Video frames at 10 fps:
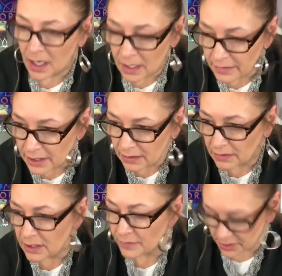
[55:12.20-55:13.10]
Alrighty,
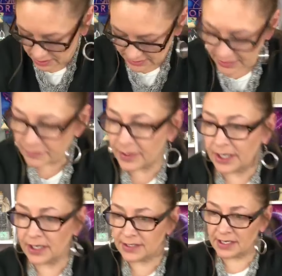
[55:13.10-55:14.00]
you know what, instead of
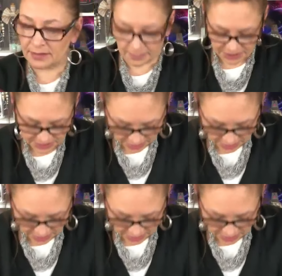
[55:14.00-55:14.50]
writing it down, I'm just